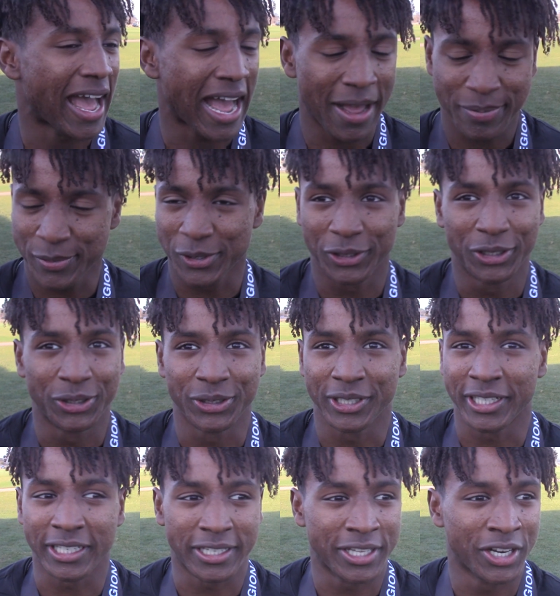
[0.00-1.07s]

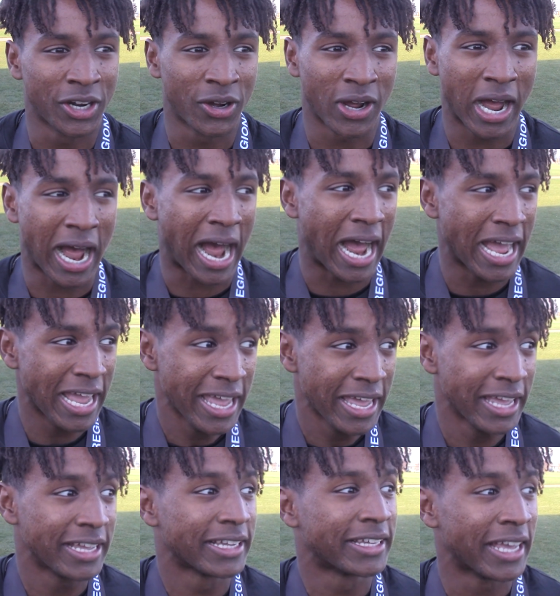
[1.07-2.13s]
Absolutely. You know,
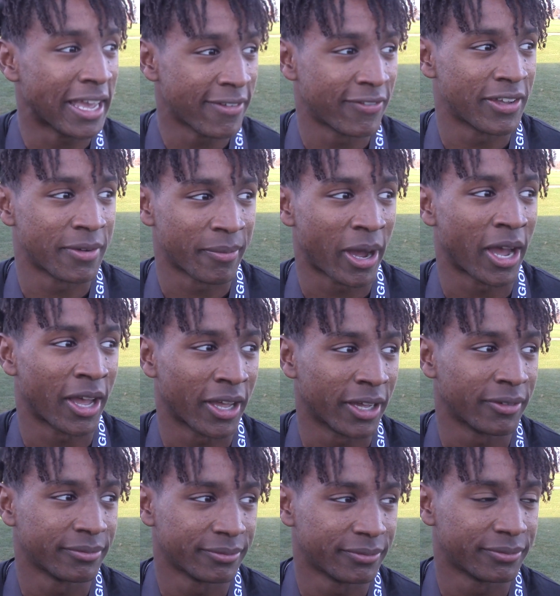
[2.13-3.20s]
I gave it my
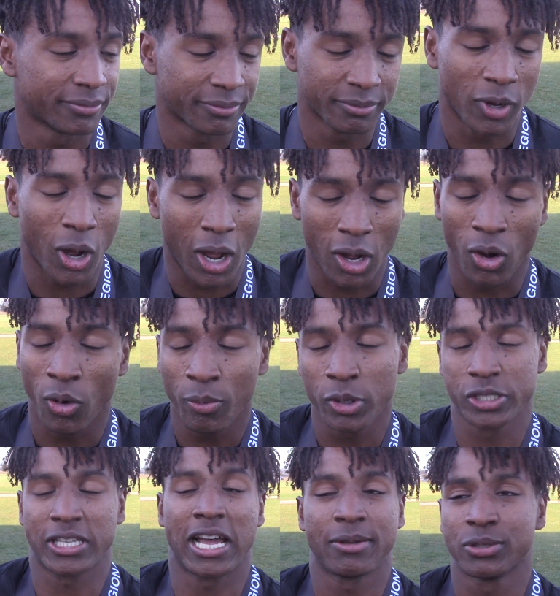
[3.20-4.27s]

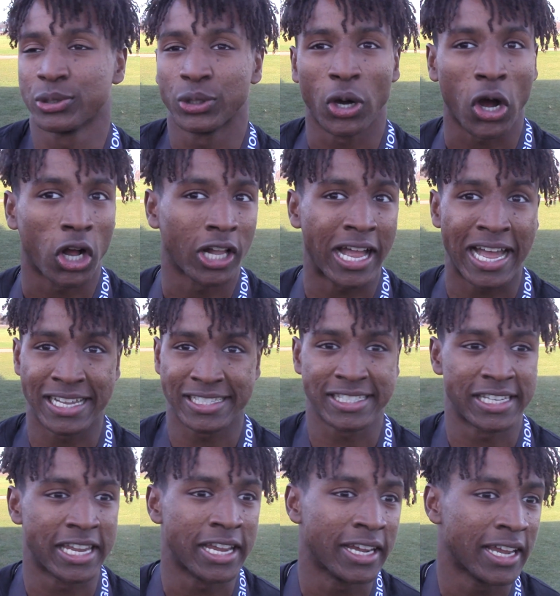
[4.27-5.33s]
almost absolute all at
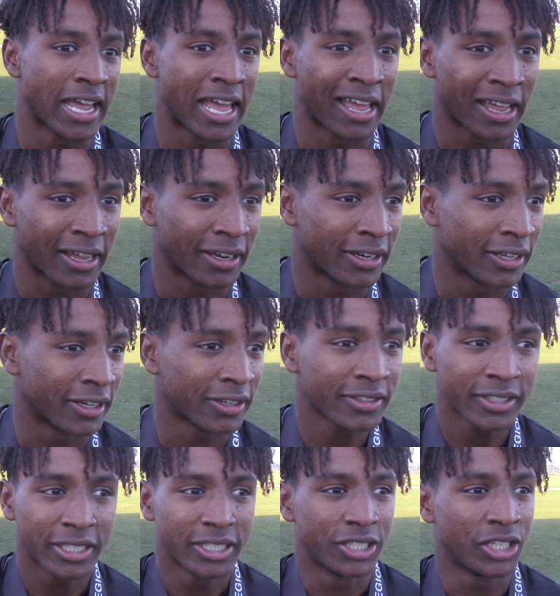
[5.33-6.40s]
state, and
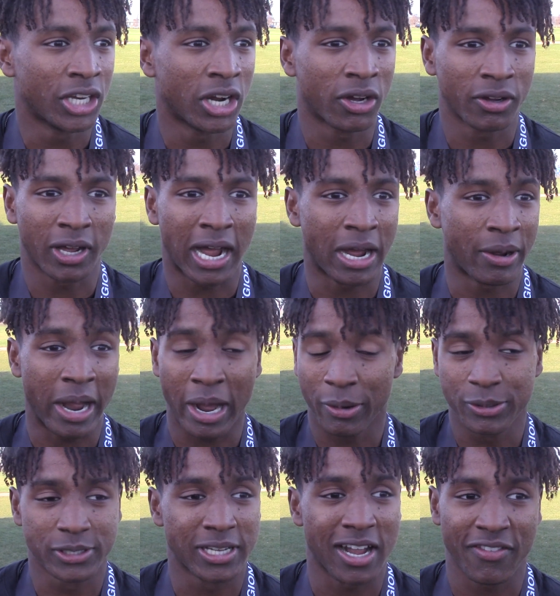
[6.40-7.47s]
you know, I
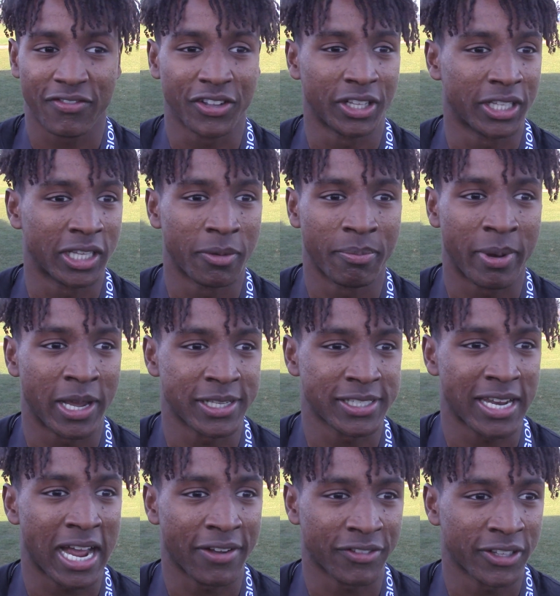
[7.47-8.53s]
was not feeling the best
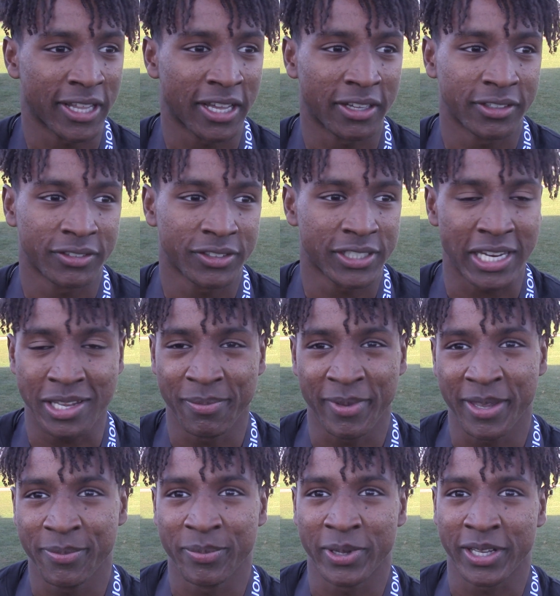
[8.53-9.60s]
after that state
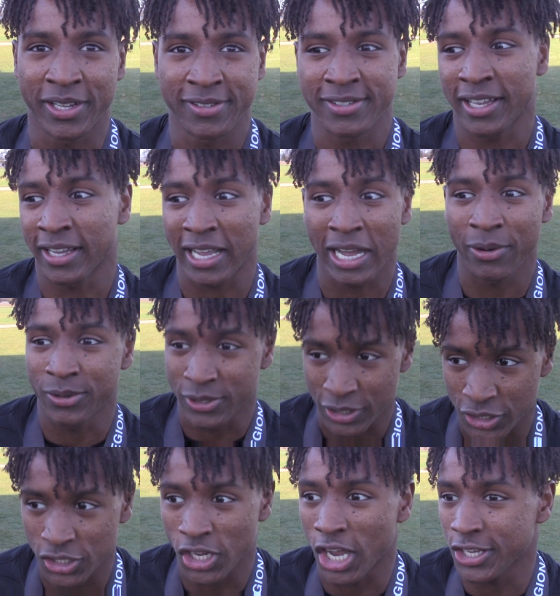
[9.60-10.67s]
meet, because like, I was
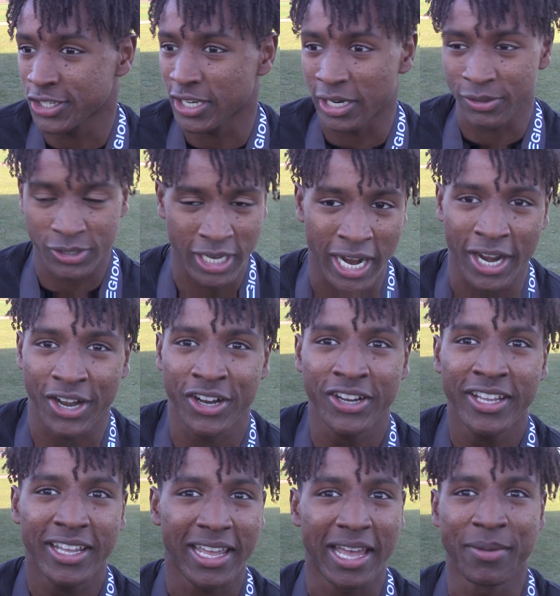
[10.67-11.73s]
exhausted, I was tired,
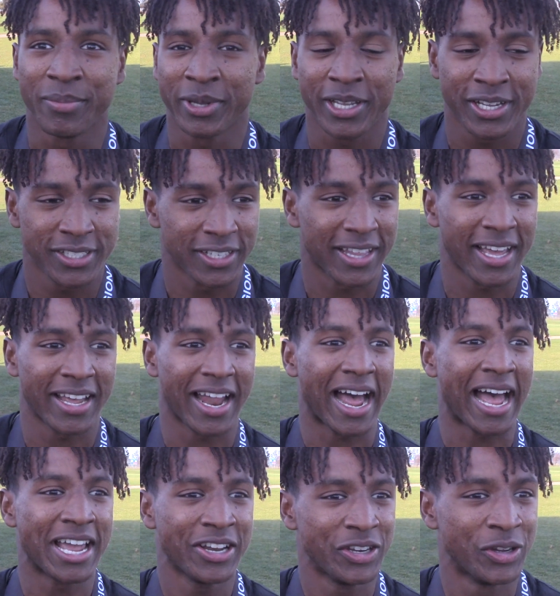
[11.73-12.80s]
and because of that,
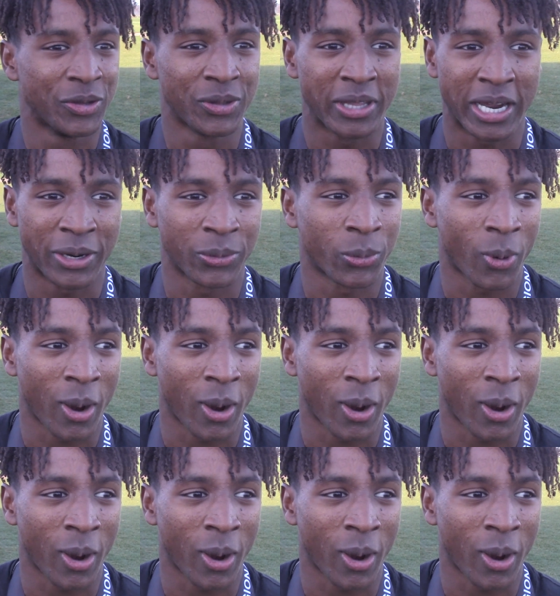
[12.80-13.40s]
I knew that